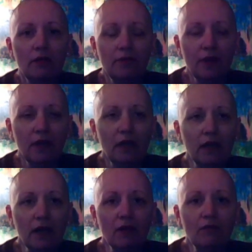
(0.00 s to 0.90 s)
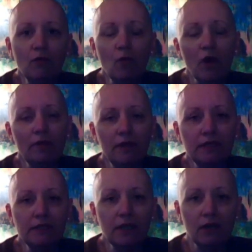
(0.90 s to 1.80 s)
thing and everyone that
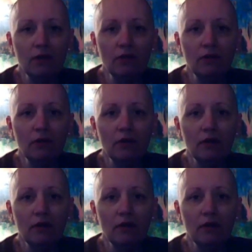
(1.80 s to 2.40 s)
is here,